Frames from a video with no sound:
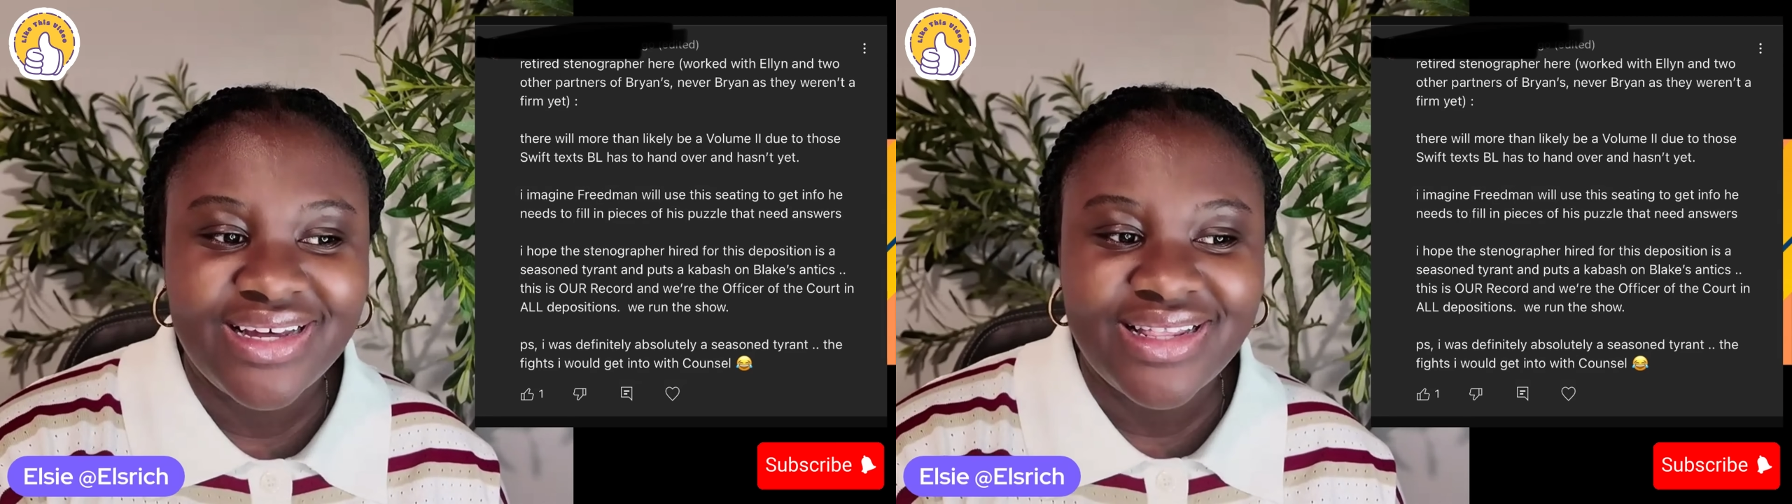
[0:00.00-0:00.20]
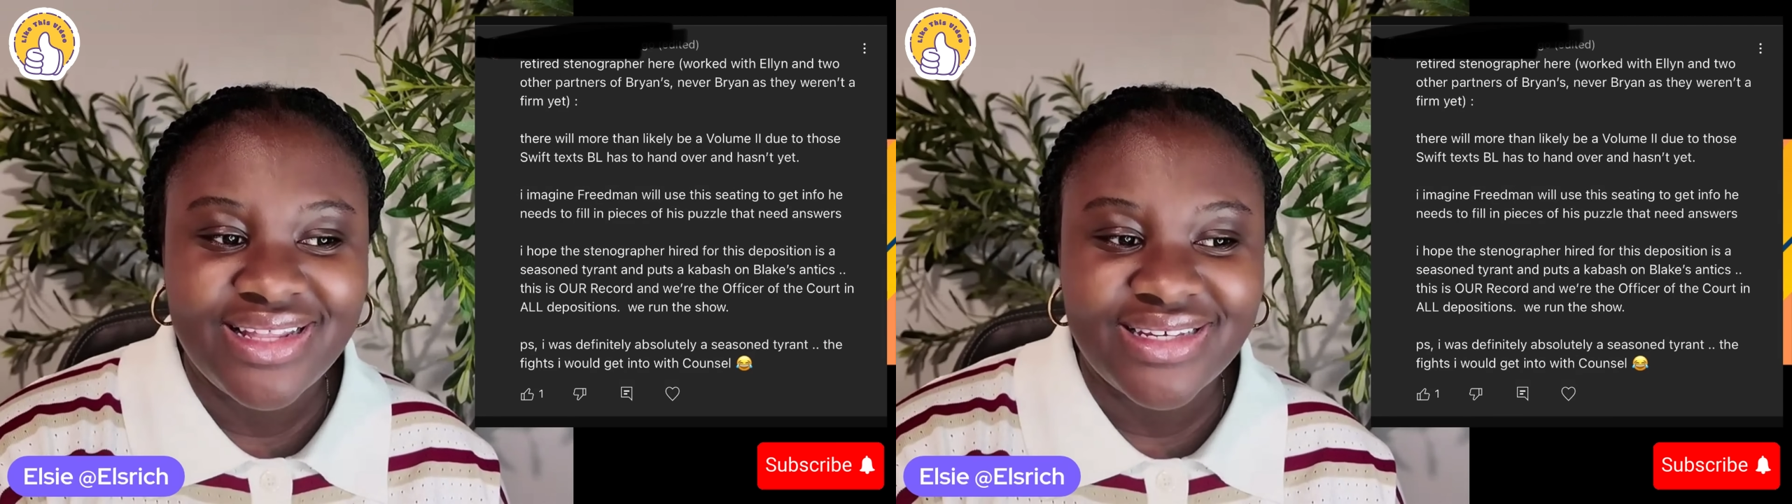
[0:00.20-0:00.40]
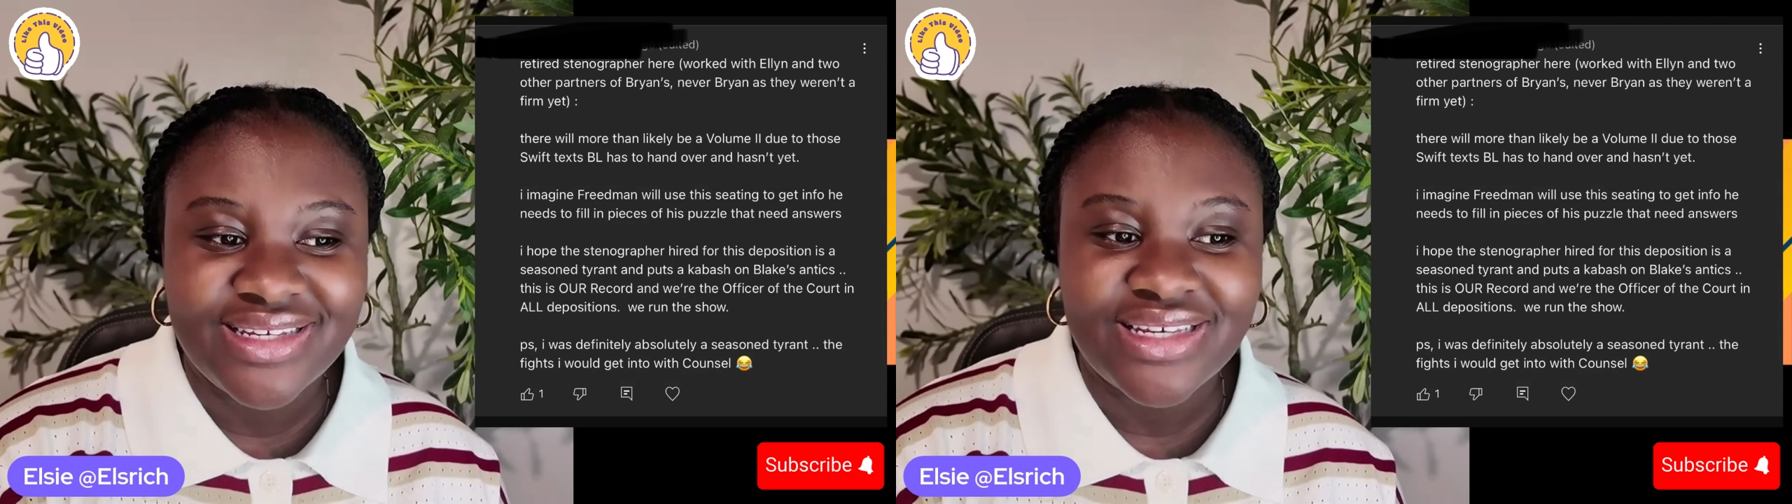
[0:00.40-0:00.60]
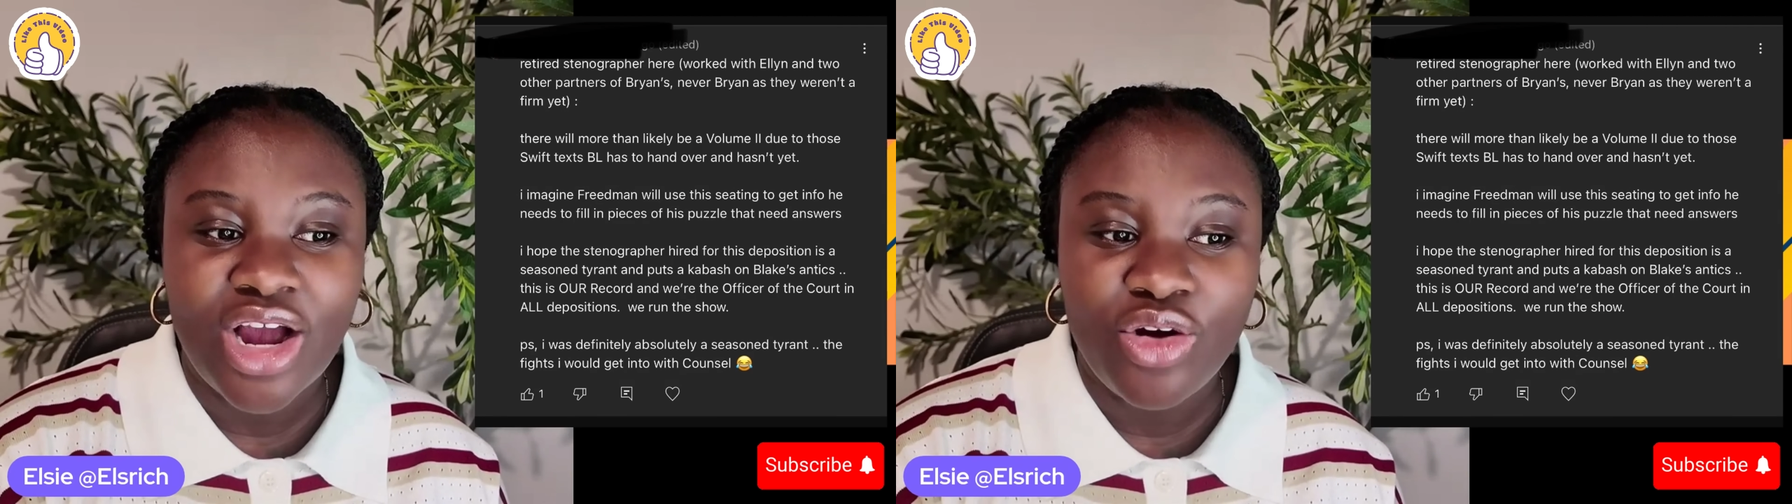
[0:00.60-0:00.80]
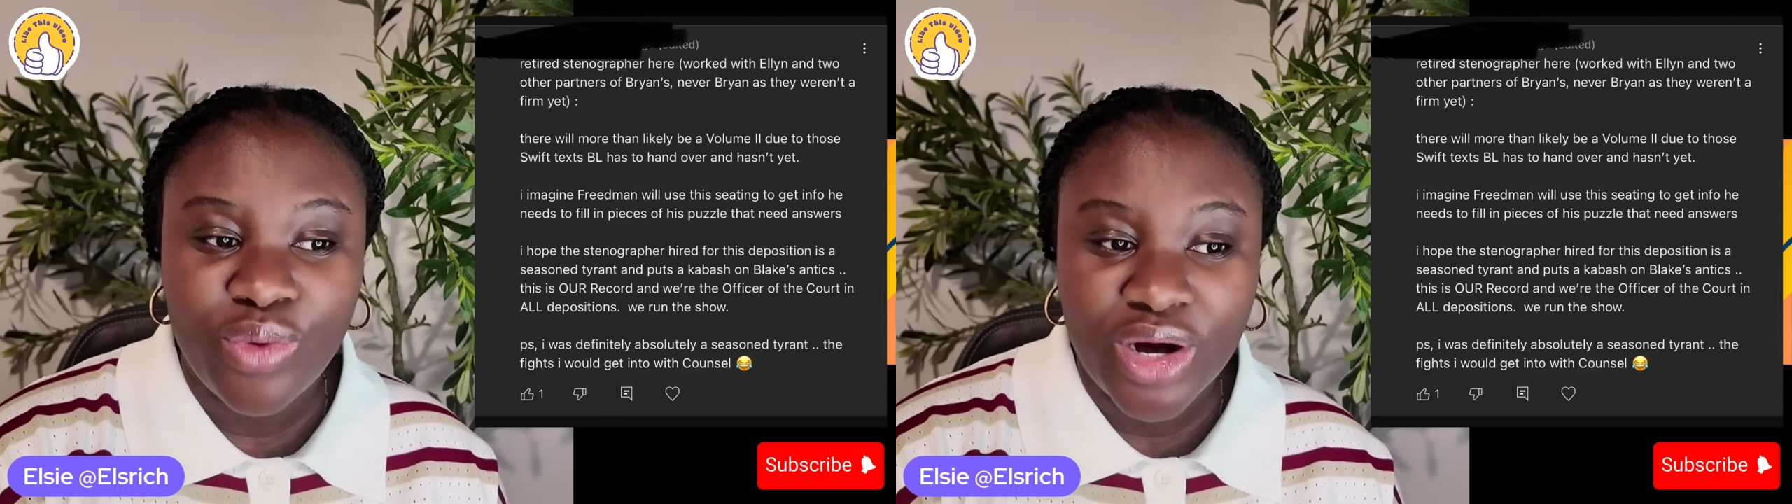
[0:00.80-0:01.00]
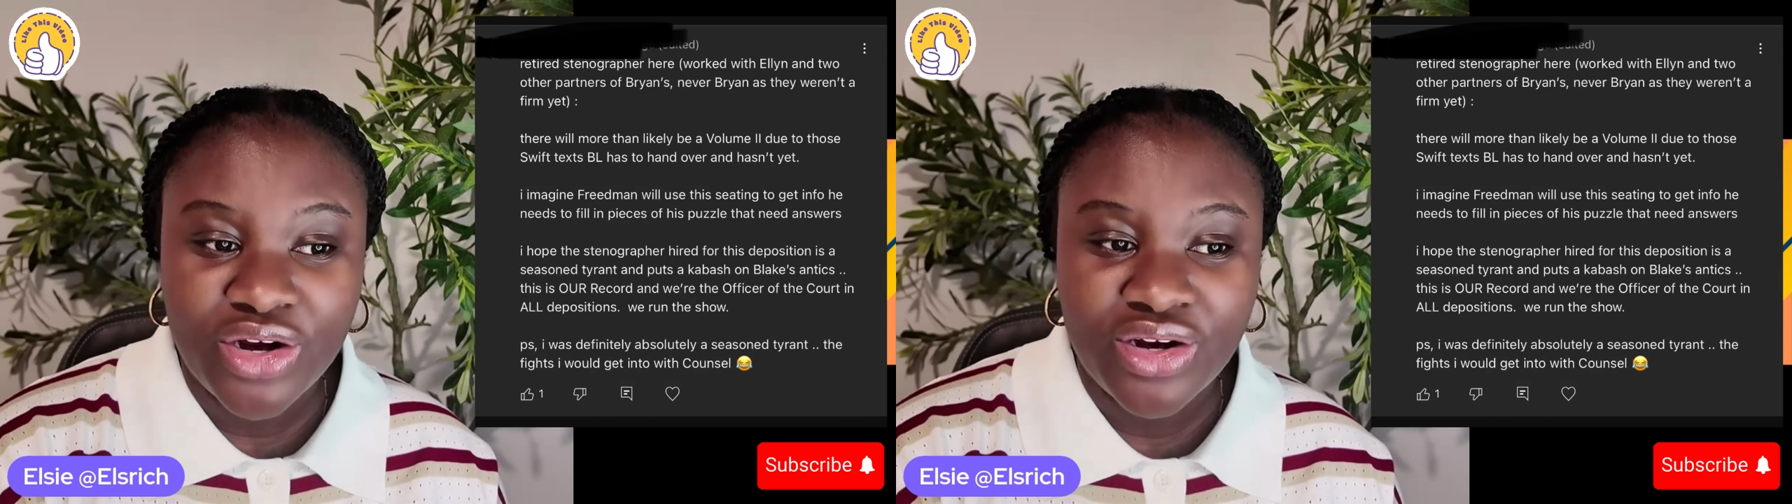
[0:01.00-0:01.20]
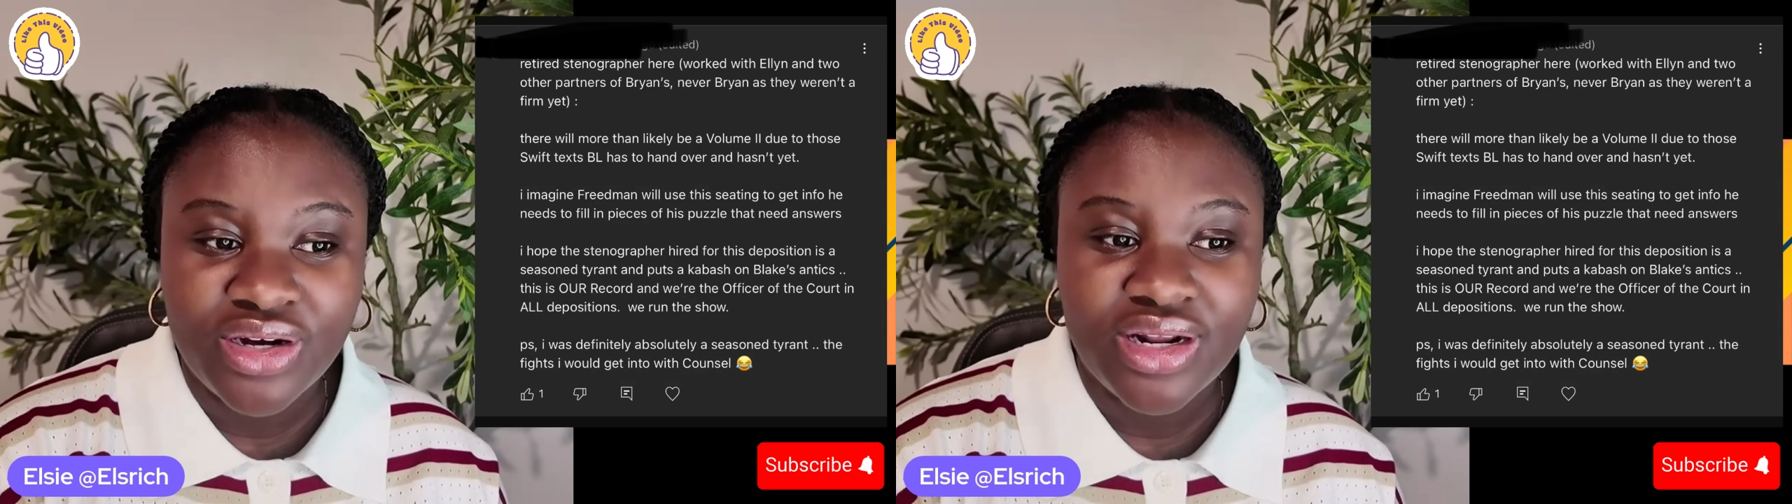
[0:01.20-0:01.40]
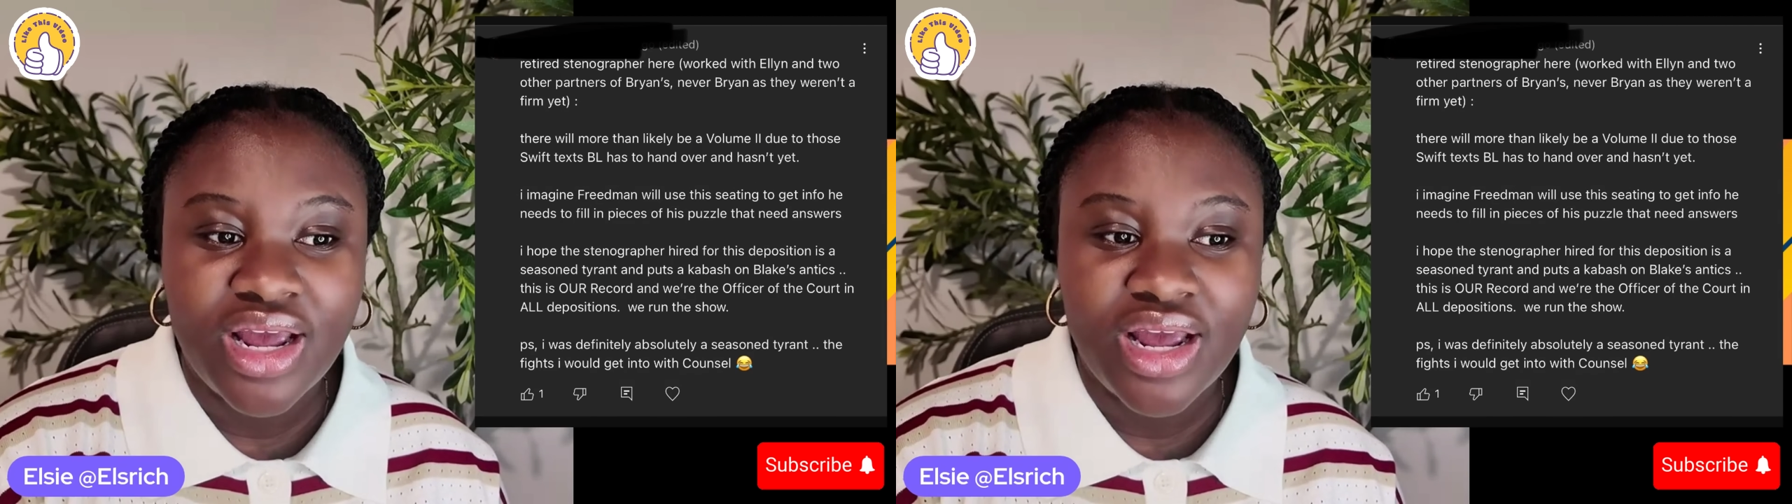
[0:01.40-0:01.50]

This is our record,